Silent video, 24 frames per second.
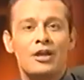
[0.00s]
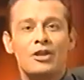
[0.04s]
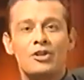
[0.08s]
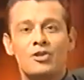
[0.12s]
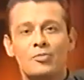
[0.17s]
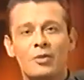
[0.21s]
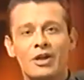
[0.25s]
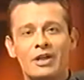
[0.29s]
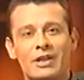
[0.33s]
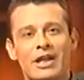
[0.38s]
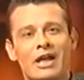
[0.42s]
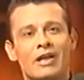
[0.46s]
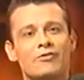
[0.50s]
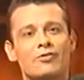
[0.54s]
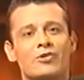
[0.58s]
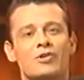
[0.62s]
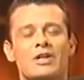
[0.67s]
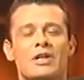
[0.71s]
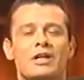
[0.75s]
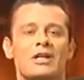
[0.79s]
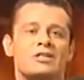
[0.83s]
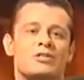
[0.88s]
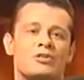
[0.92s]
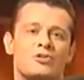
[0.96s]
You might
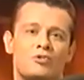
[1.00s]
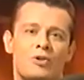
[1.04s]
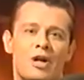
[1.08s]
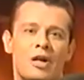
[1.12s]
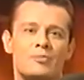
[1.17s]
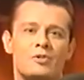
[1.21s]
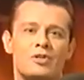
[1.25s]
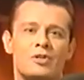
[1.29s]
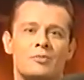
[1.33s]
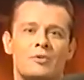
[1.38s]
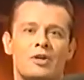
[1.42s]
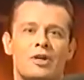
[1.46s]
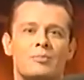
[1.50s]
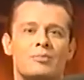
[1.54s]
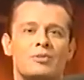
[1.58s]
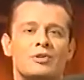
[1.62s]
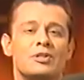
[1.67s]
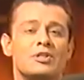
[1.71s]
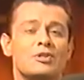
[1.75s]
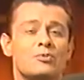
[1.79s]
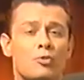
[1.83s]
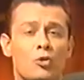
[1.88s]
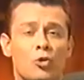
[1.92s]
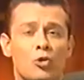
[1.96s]
advertise a dropship
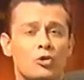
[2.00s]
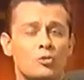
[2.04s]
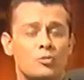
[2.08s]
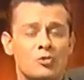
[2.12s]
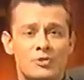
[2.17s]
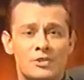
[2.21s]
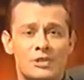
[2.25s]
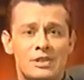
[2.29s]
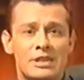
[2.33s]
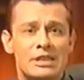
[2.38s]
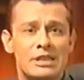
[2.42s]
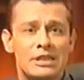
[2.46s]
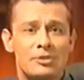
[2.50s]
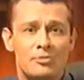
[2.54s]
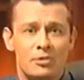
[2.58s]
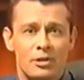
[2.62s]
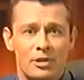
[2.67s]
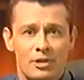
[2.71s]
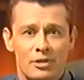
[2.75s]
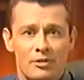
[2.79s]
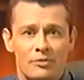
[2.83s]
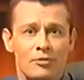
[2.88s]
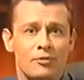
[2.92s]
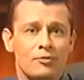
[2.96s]
company's portable CD
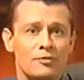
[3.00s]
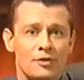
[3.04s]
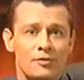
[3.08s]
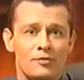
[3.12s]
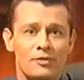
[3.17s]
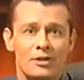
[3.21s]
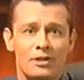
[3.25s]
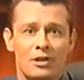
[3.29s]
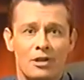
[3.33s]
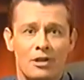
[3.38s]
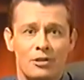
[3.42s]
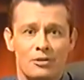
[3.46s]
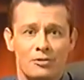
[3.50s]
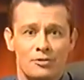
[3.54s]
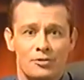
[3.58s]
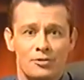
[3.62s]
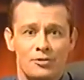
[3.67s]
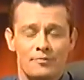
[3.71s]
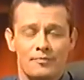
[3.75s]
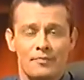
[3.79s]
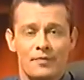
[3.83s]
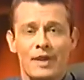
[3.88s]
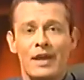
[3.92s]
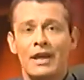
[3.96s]
player for $50.